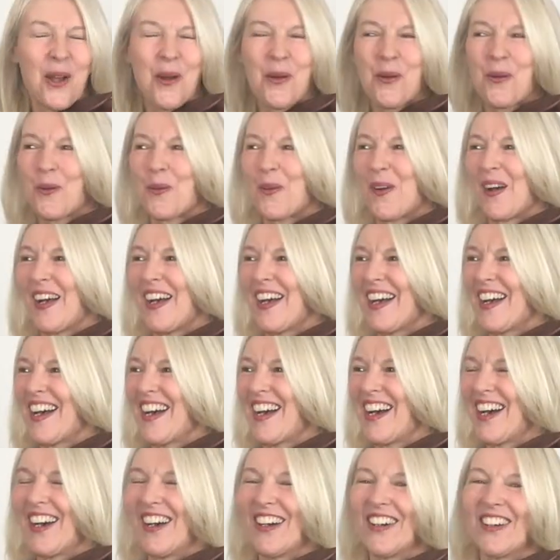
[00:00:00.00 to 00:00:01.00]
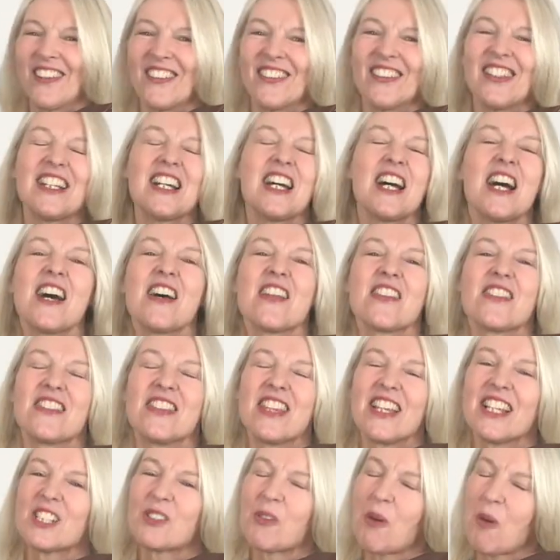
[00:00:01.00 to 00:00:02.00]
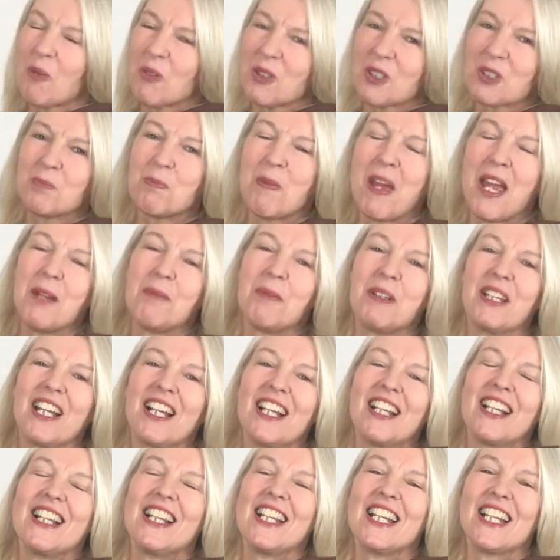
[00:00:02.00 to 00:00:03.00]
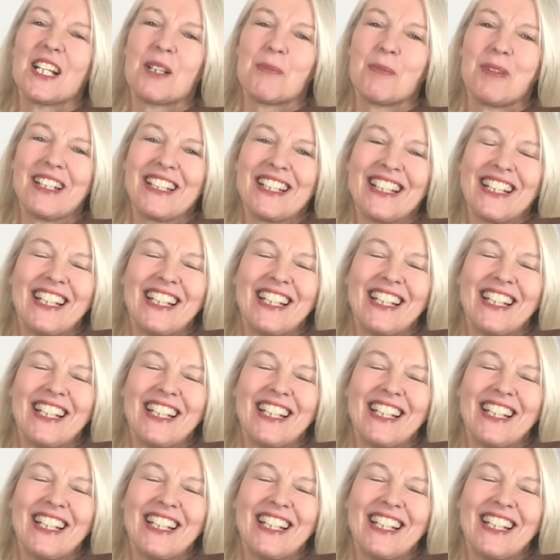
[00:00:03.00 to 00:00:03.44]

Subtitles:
Wow, this one was maybe a little bit